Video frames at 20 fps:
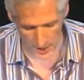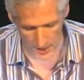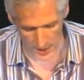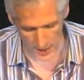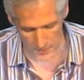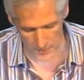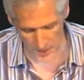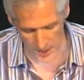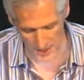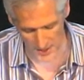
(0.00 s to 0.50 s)

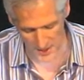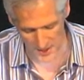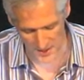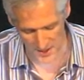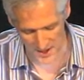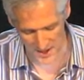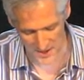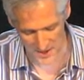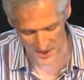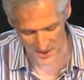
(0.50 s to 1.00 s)
Um, and I,
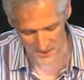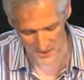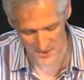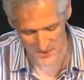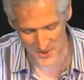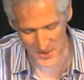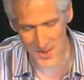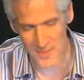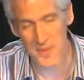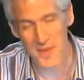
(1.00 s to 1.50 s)
I, I, always
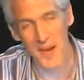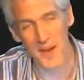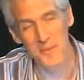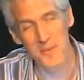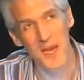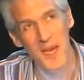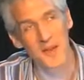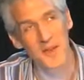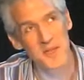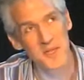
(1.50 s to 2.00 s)
feel I'm, I'm,
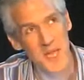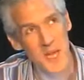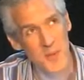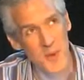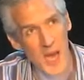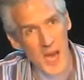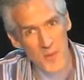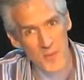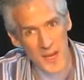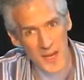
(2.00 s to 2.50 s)
kind of
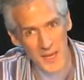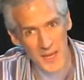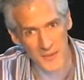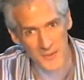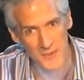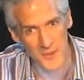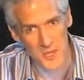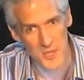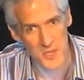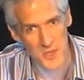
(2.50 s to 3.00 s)
stepping out of my
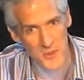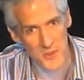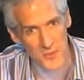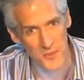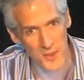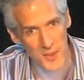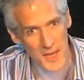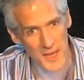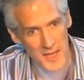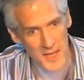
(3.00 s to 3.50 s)
comfort zone
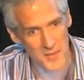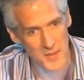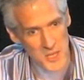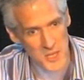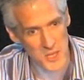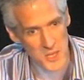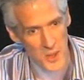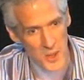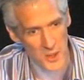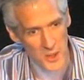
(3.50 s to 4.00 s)
when I give this
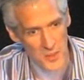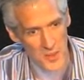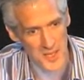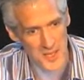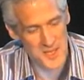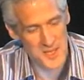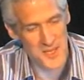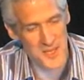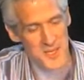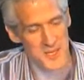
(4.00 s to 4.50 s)
talk
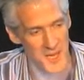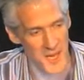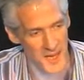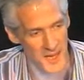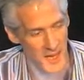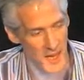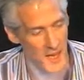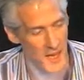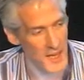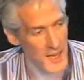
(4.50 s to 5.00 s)
because it is
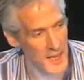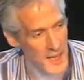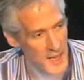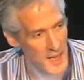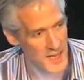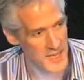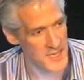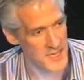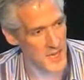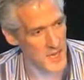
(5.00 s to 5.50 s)
like a,
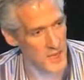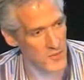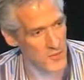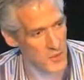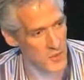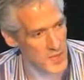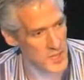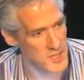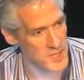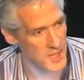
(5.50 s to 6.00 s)
a set of
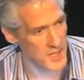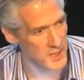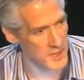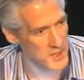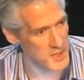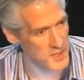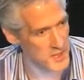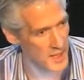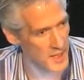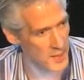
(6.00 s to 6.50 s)
heuristics